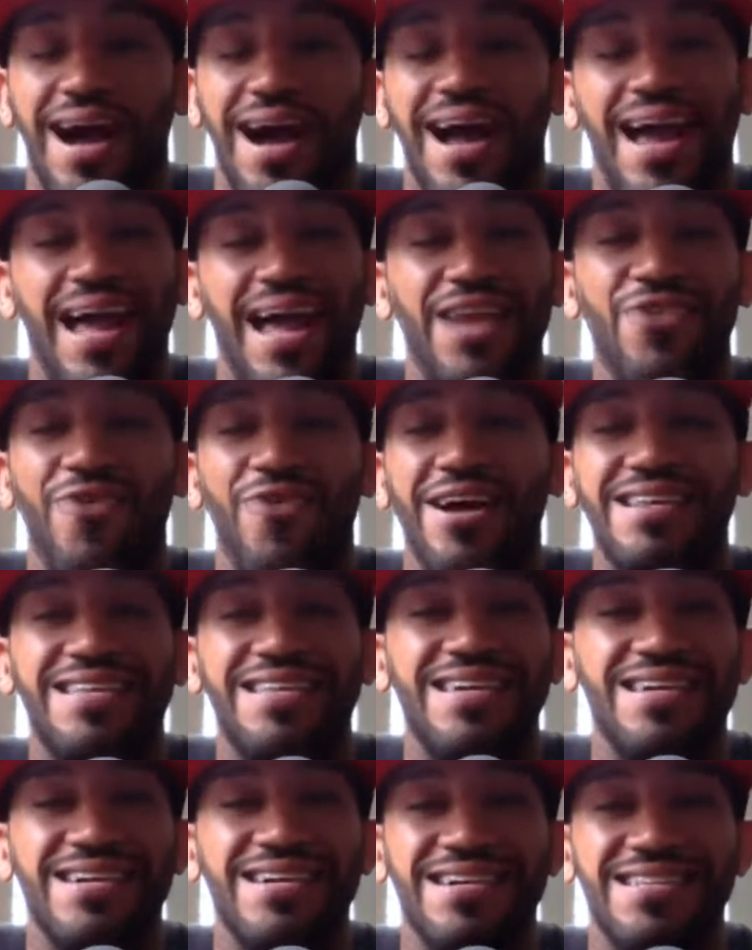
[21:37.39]
I had no
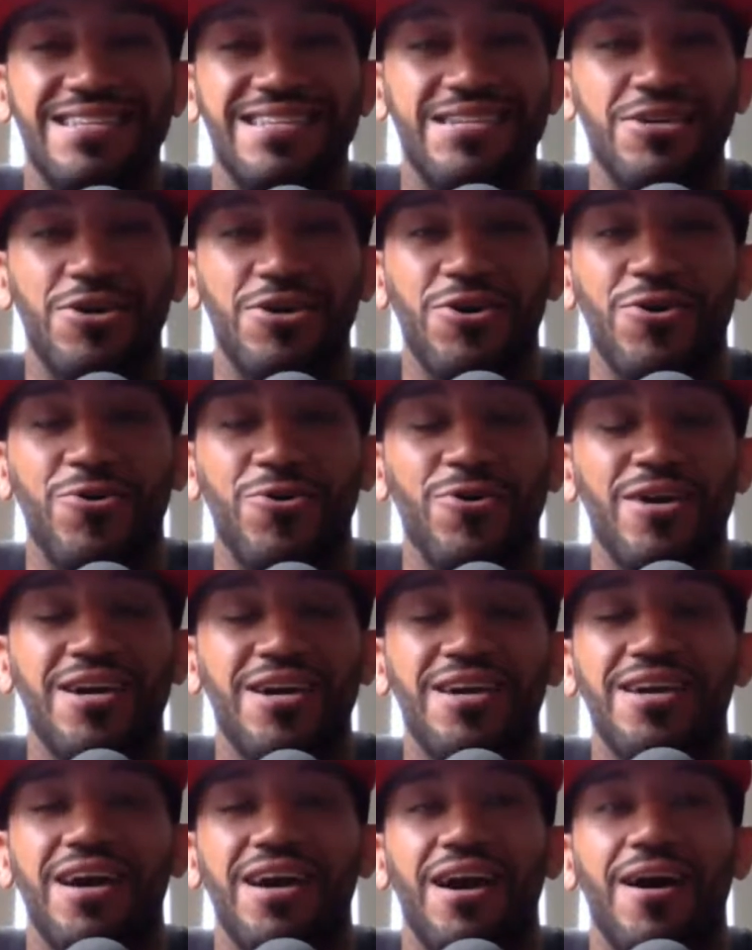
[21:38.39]
idea until
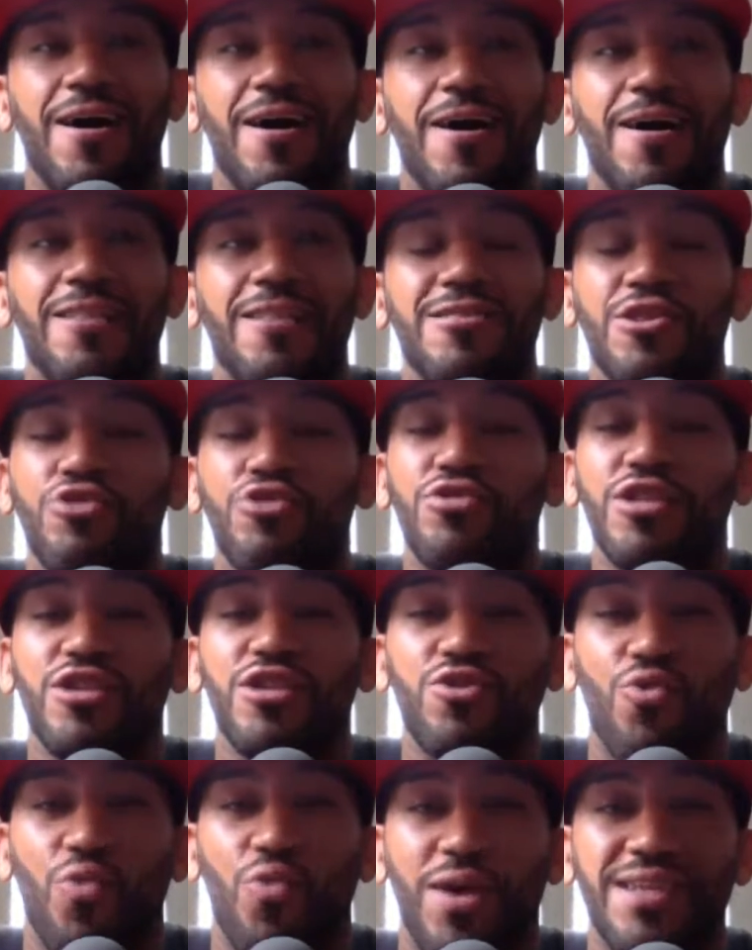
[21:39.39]
literally
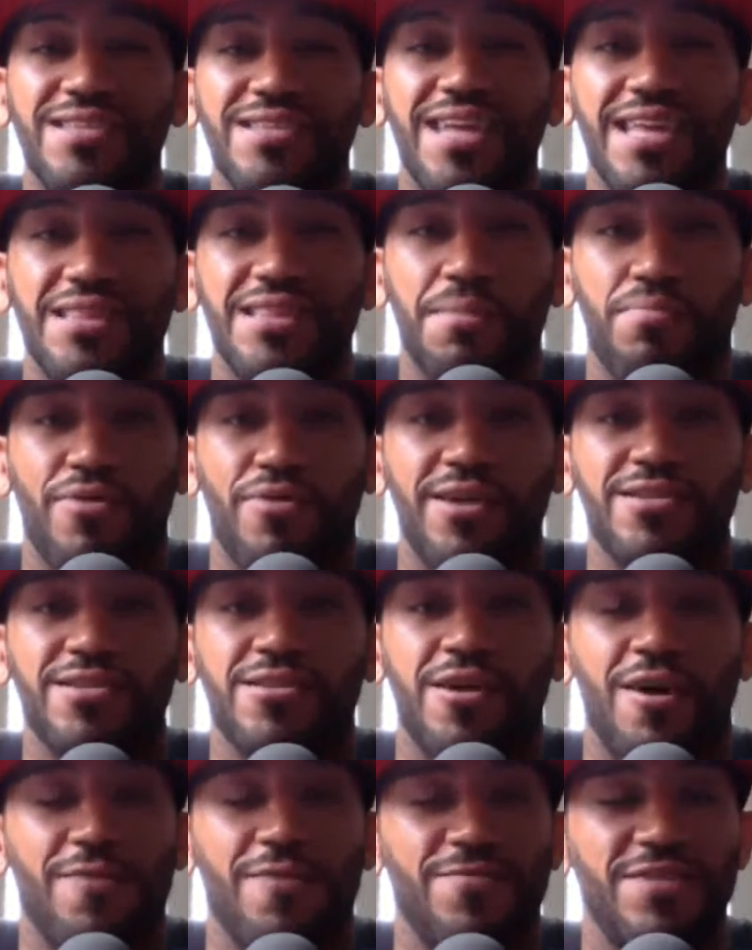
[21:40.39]
the Wednesday at the press
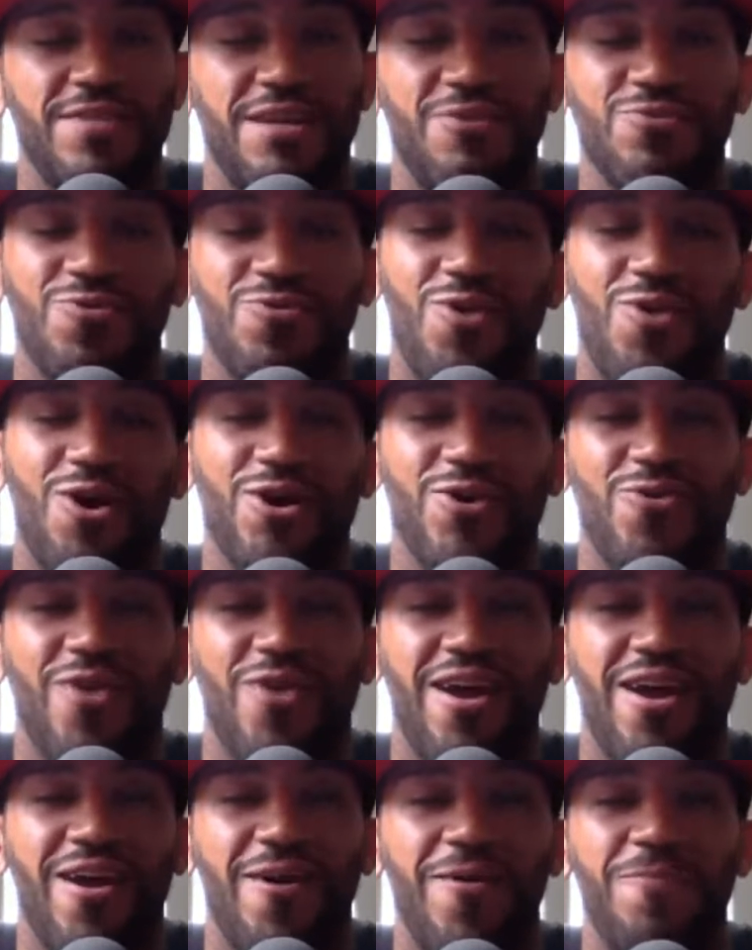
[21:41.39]
conference. I was walking
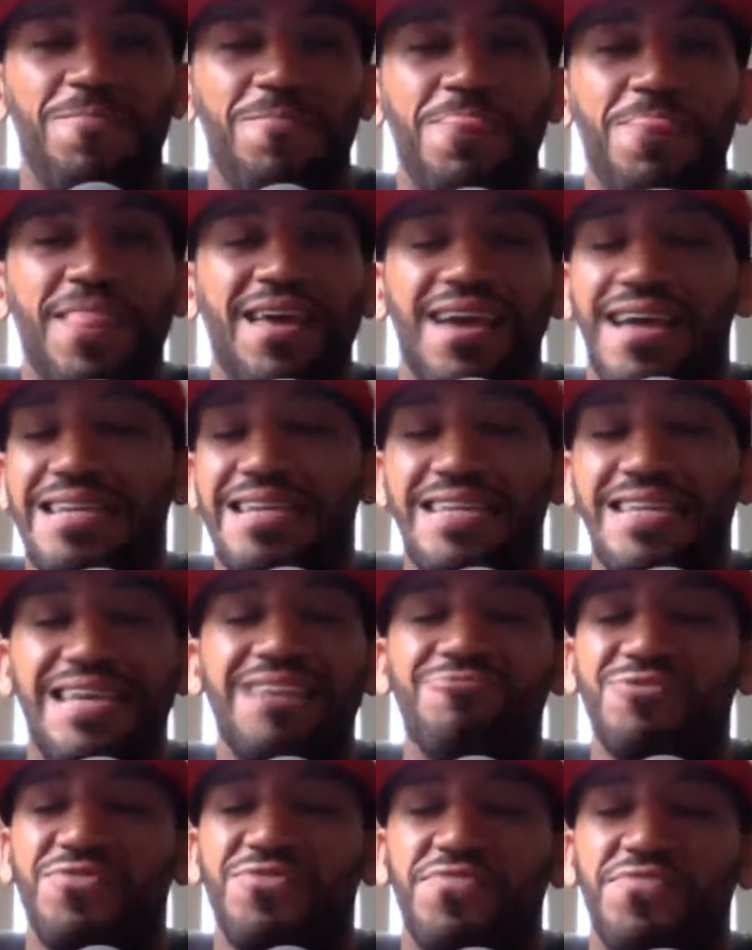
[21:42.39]
around, and
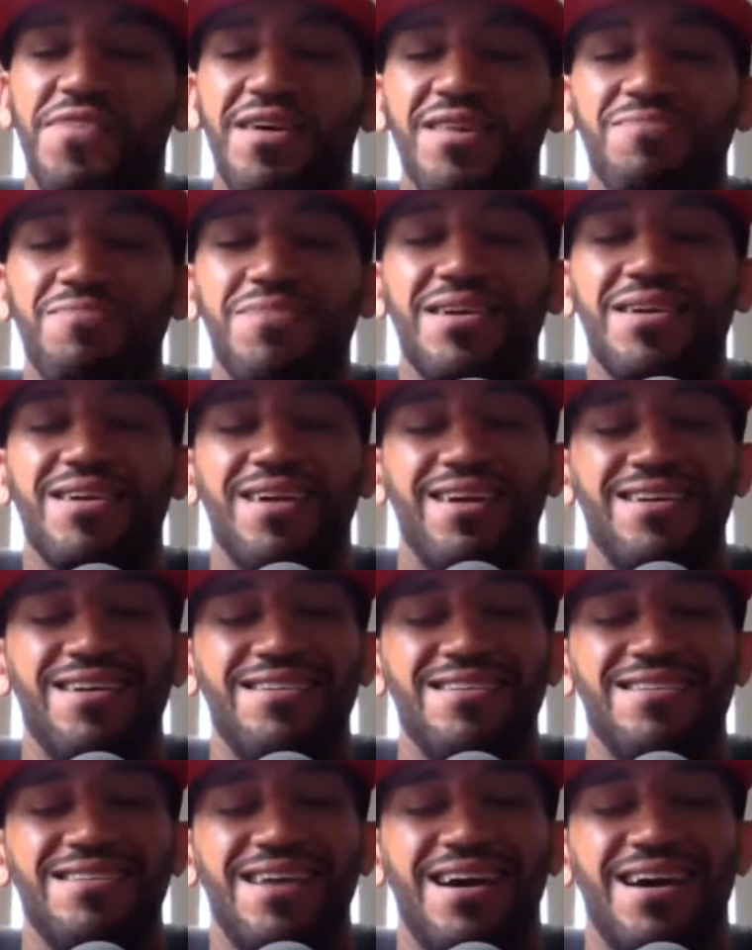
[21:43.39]
it was funny
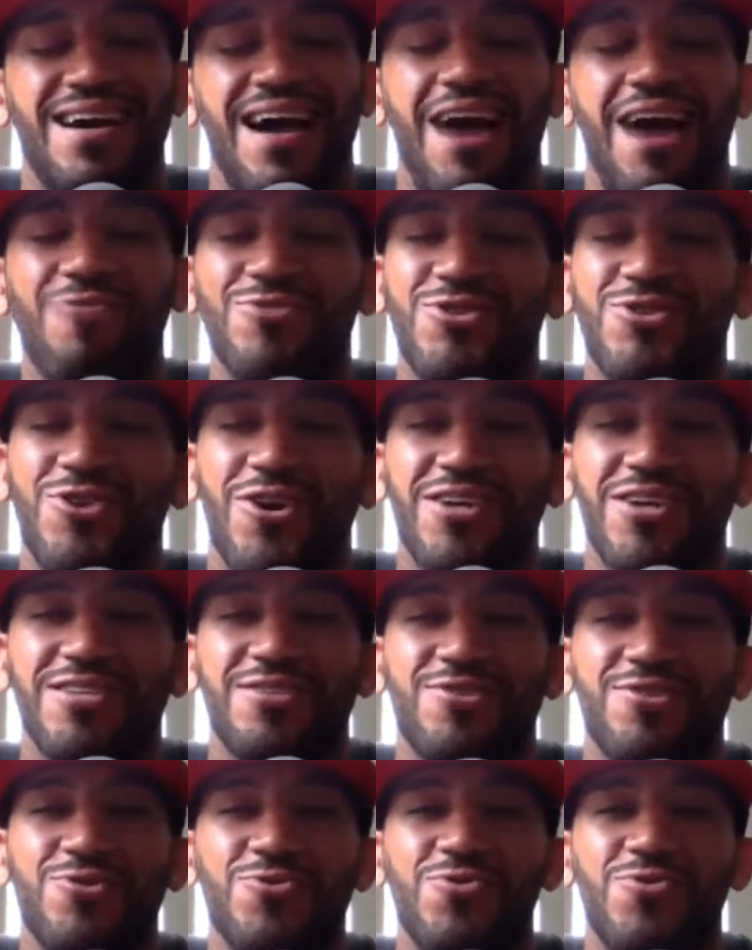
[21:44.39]
because I was talking
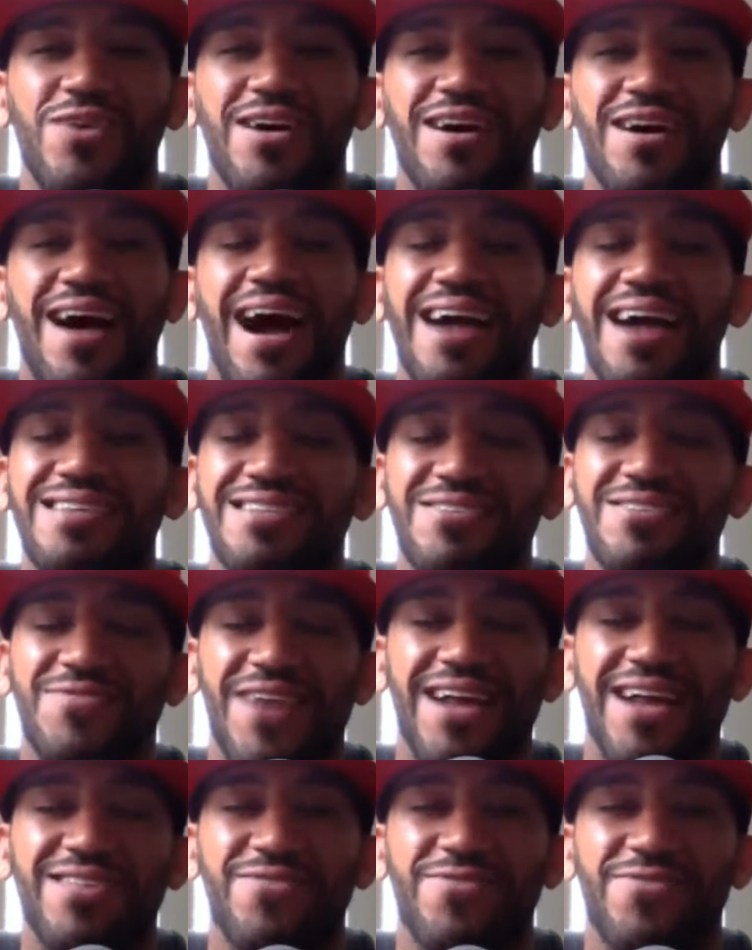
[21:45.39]
to Isaac
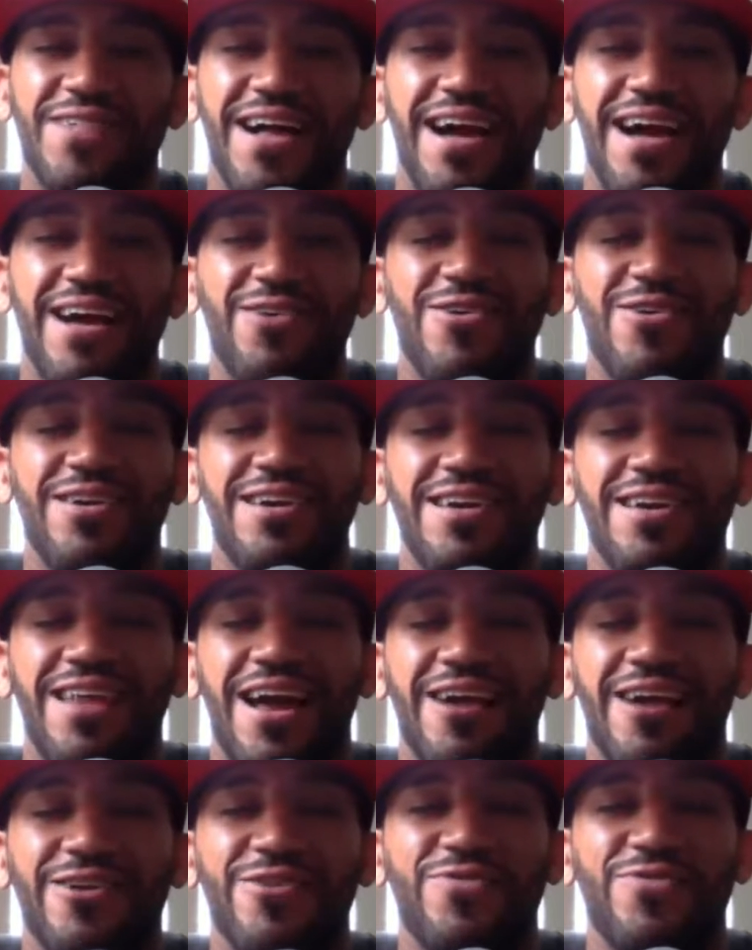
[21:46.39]
Valley Flag. He and I
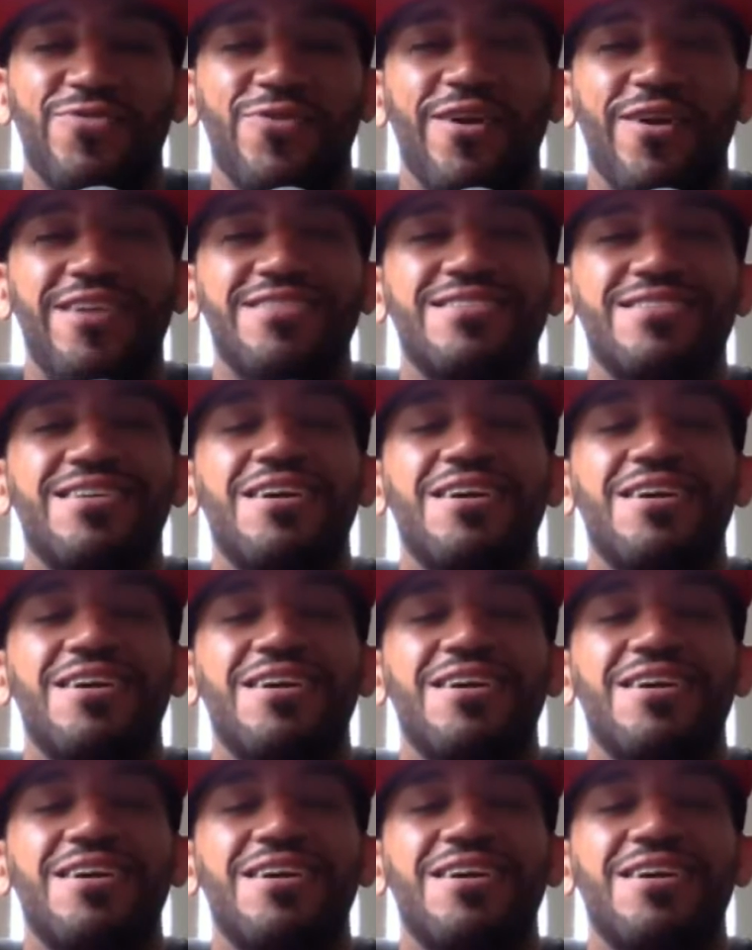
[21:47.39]
are good friends,